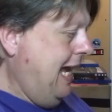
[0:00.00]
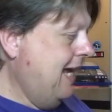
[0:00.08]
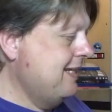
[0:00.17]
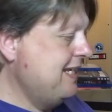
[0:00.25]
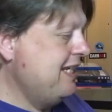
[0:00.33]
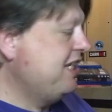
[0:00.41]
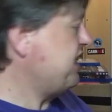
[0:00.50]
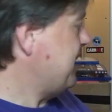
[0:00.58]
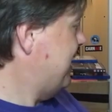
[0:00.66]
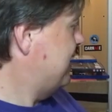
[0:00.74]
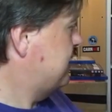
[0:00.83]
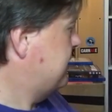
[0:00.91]
Acid
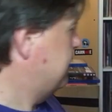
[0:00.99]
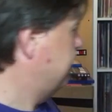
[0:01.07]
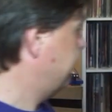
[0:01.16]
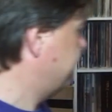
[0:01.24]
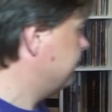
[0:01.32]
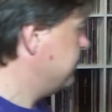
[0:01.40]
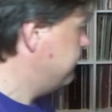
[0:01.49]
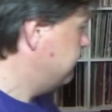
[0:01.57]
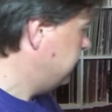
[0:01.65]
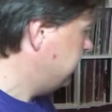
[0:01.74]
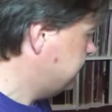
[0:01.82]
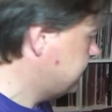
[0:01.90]
Jazz have
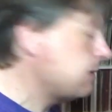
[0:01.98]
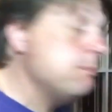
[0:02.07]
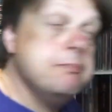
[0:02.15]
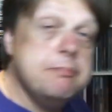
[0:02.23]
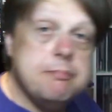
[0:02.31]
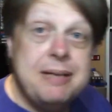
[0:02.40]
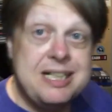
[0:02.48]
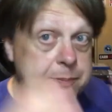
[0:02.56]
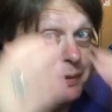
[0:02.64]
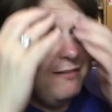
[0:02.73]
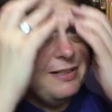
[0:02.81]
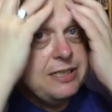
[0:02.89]
re-released Matt
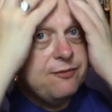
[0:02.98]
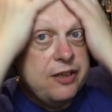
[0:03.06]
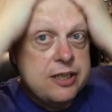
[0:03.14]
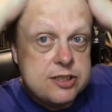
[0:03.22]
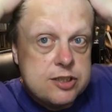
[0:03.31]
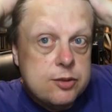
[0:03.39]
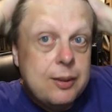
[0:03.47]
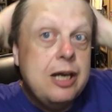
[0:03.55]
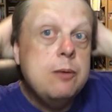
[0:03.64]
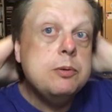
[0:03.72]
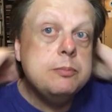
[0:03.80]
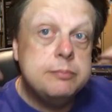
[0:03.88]
Berry's first two
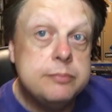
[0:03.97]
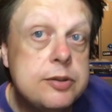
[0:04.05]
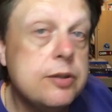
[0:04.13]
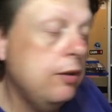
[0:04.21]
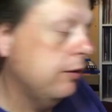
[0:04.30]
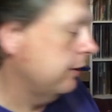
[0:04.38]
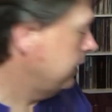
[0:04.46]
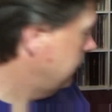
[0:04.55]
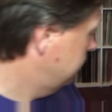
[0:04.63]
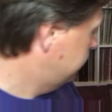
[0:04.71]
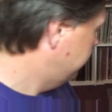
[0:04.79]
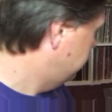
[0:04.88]
albums on coloured